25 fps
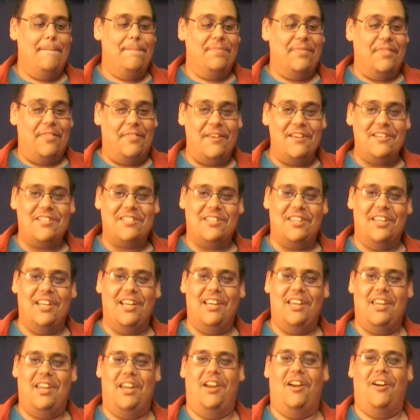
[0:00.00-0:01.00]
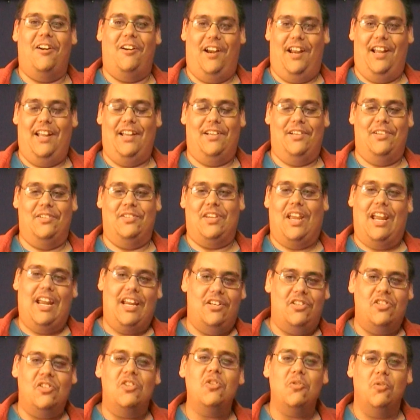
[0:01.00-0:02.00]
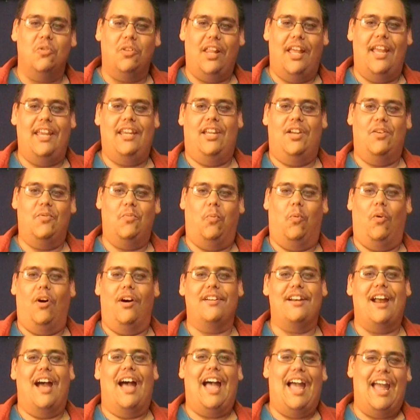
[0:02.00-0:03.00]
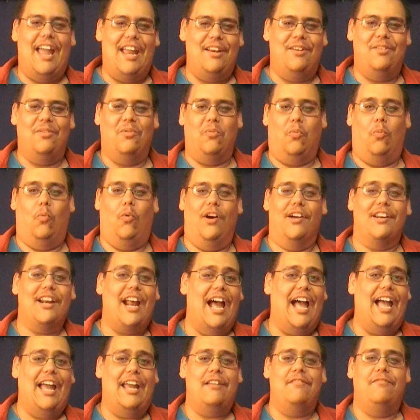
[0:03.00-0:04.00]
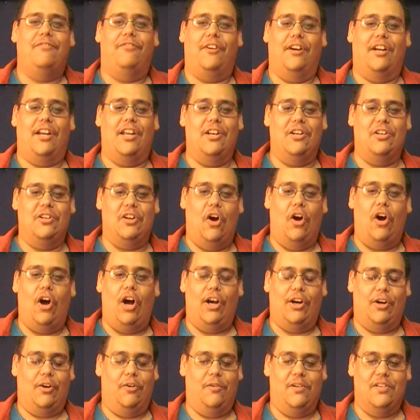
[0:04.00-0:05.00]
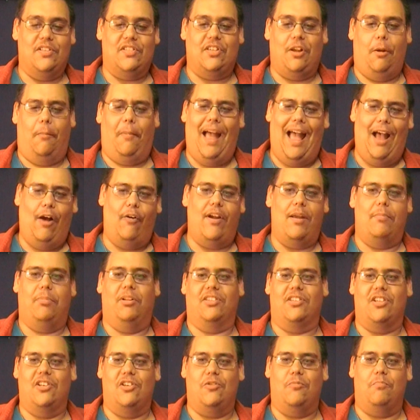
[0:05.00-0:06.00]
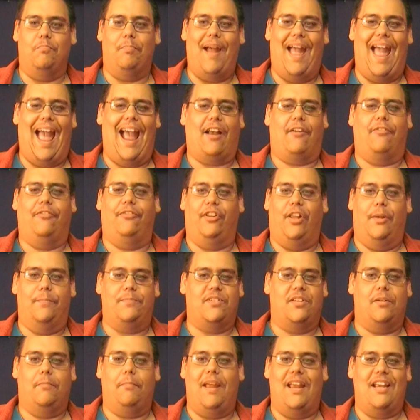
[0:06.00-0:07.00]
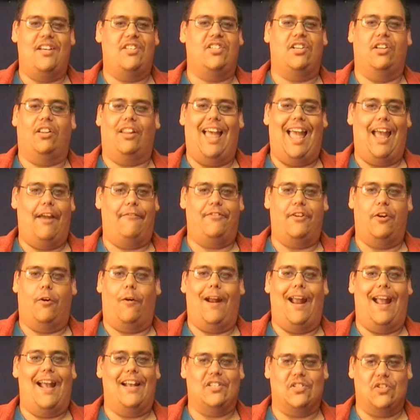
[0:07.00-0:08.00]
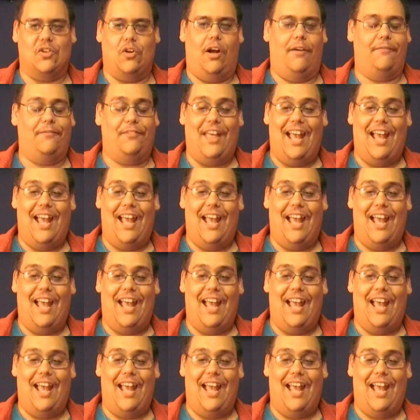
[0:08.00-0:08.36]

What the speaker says: This thing here is a 2-legged, one-eyed fucking dog who is somehow able to do backflips and makes you laugh your ass off.